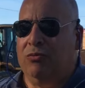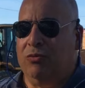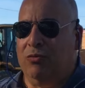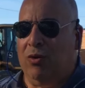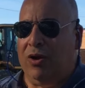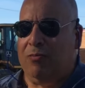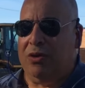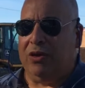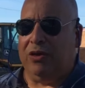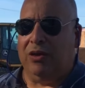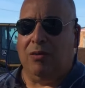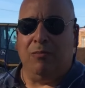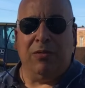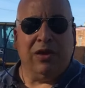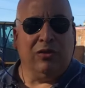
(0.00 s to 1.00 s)
We want to make it
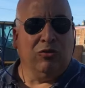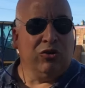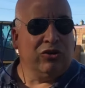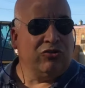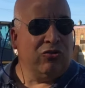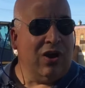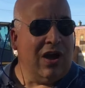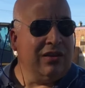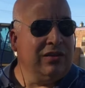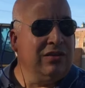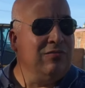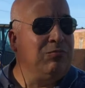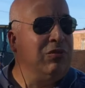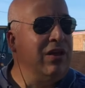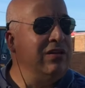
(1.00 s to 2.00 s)
up, make it look
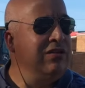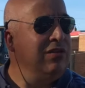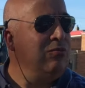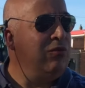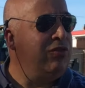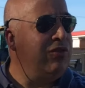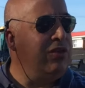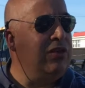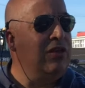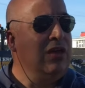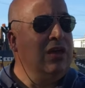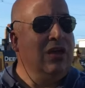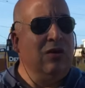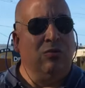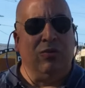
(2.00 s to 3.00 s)
attractive, blend in with the
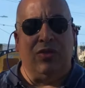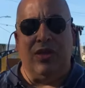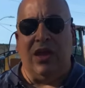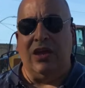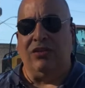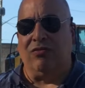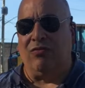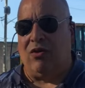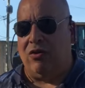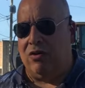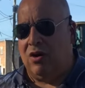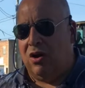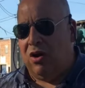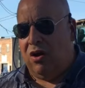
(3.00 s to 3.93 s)
with the age of our,